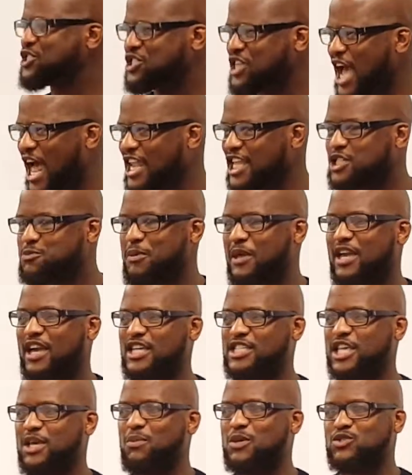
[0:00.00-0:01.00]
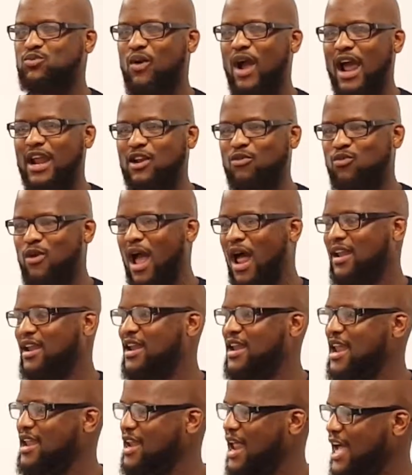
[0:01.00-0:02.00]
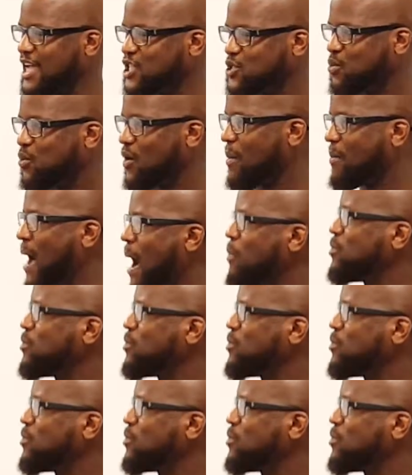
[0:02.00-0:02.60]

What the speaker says: jealous because he was riding around in a nice whip. I